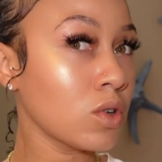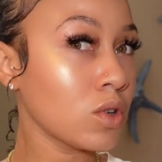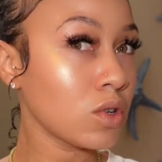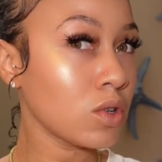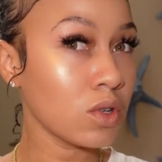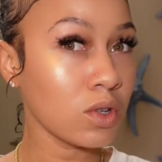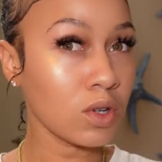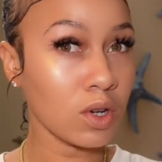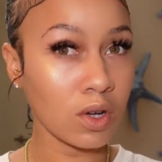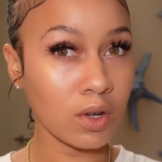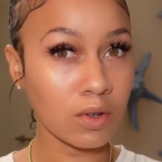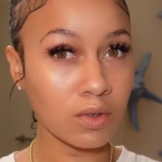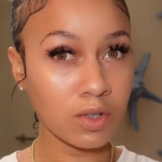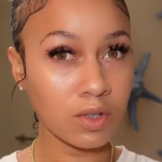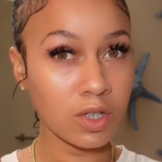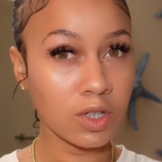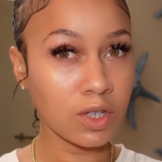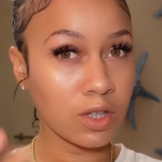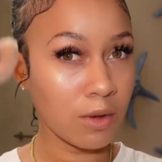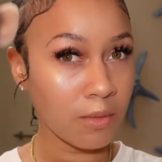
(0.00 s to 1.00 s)
You know,
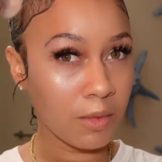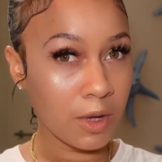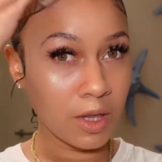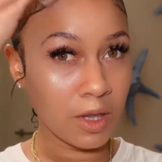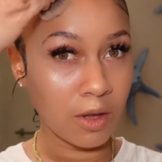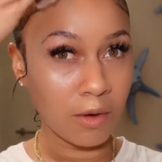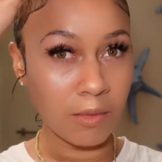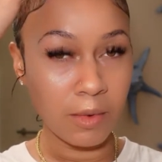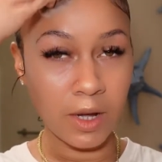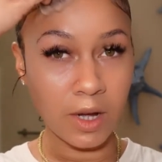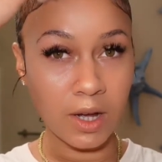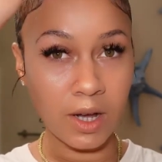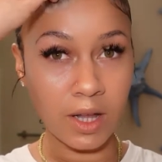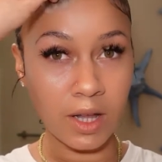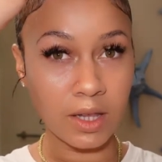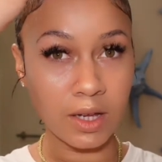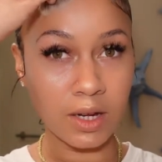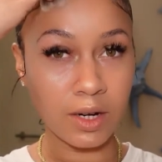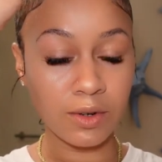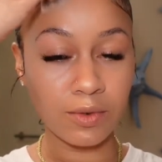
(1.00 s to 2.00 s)
just give me a little bit of
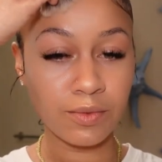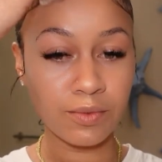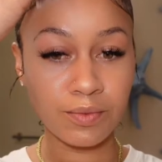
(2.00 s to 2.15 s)
color.